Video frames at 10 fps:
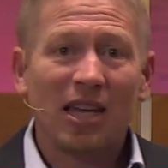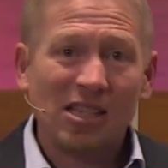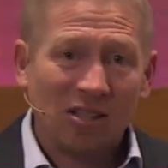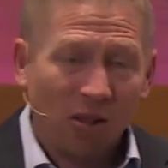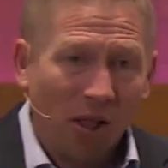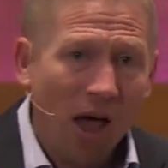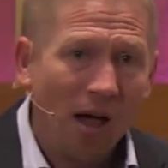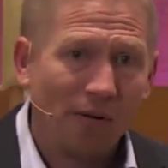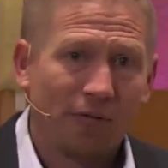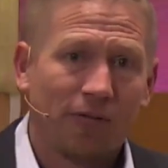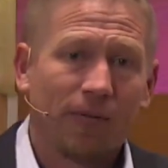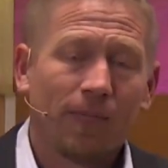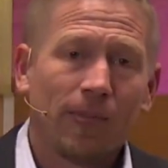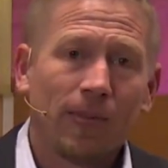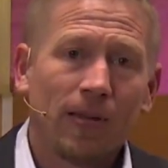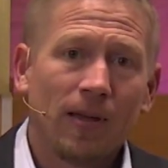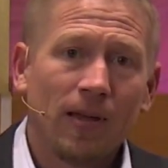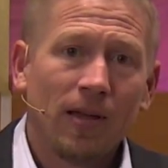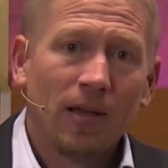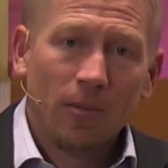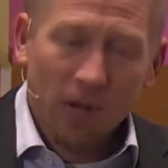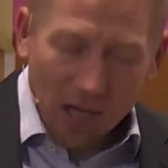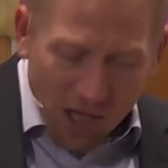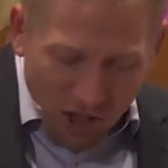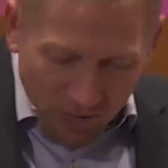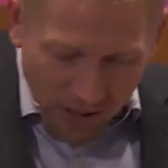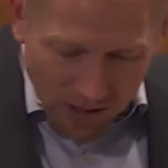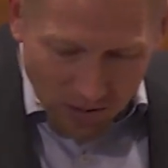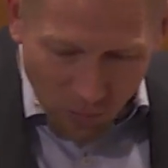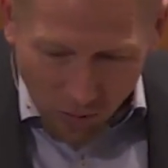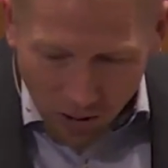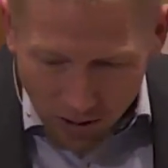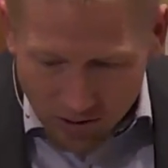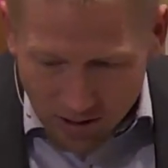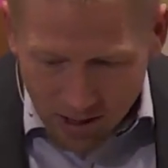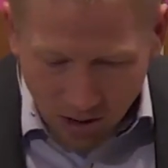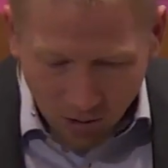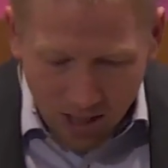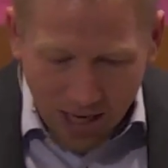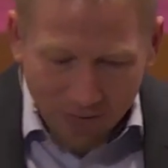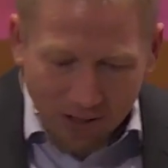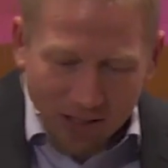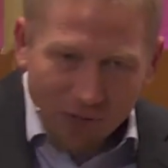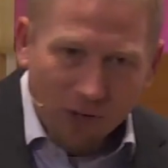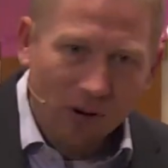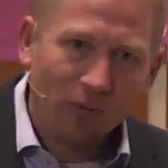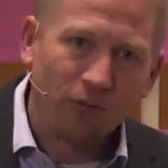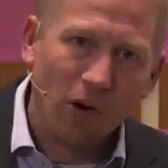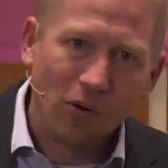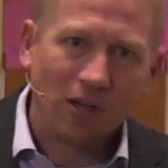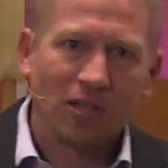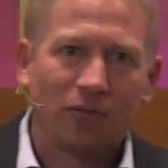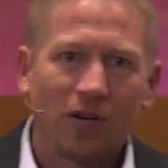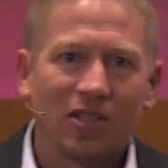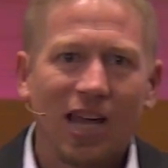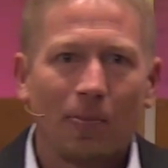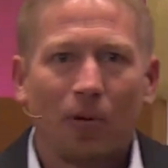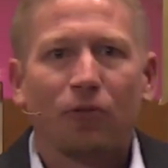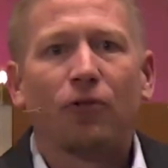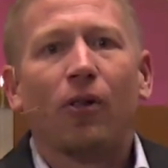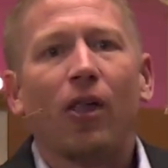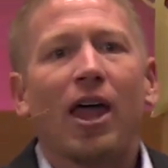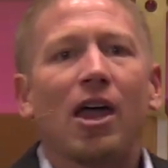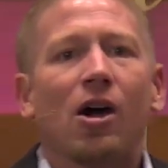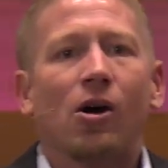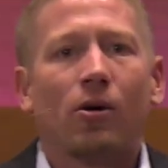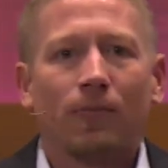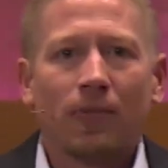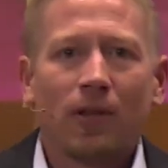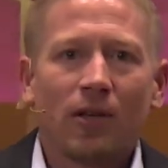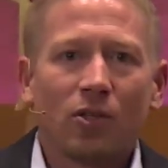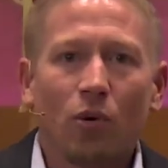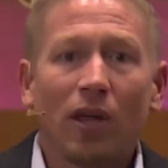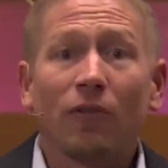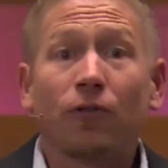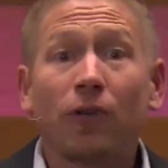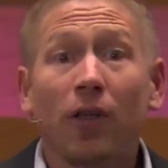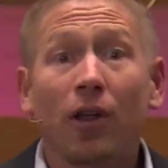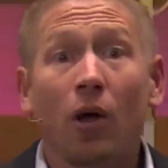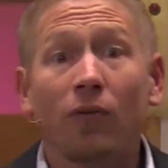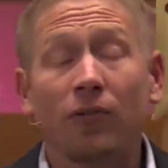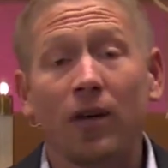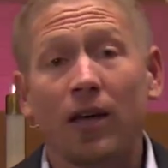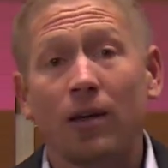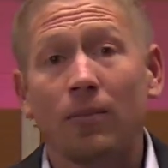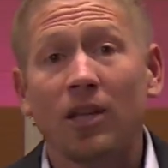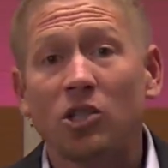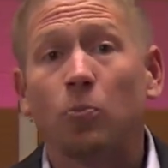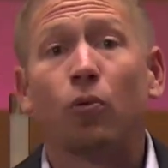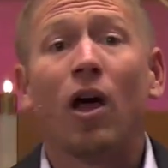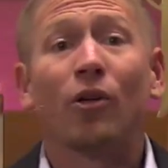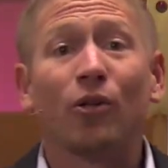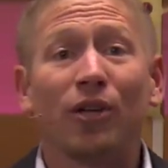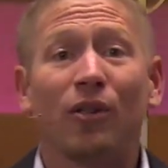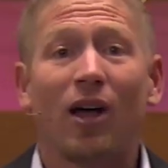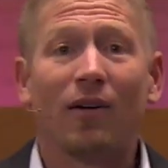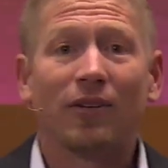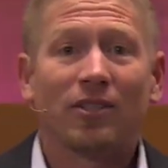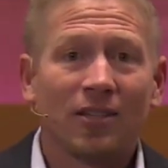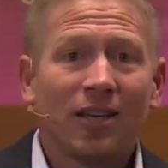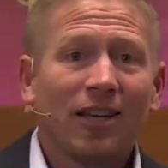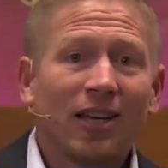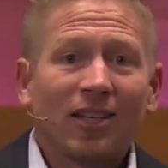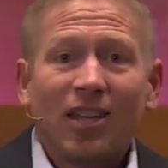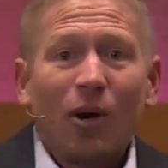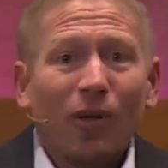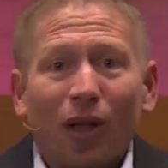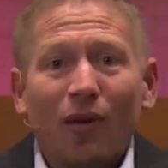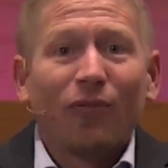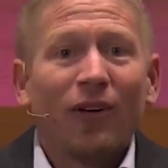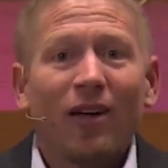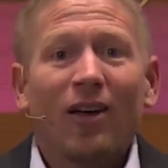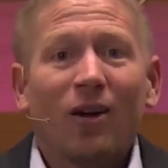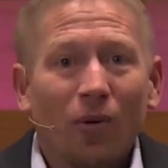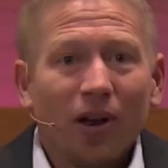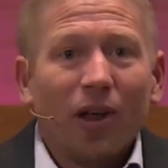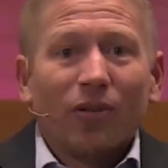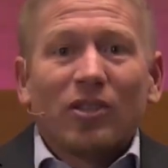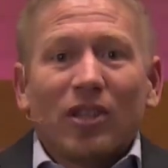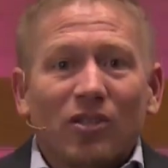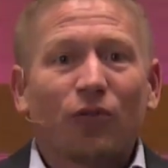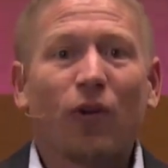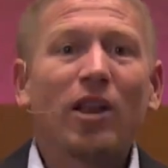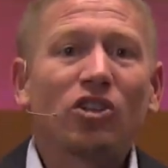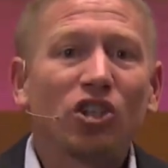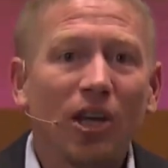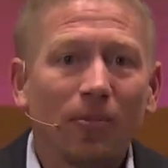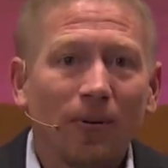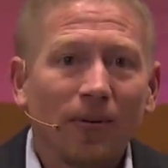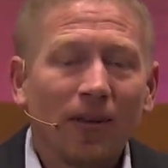as love. But each of these words in Greek have a different focus. For example, phileo is where we get Philadelphia, and it means brotherly love. It's, it's how we love one another, it's, it's friendship.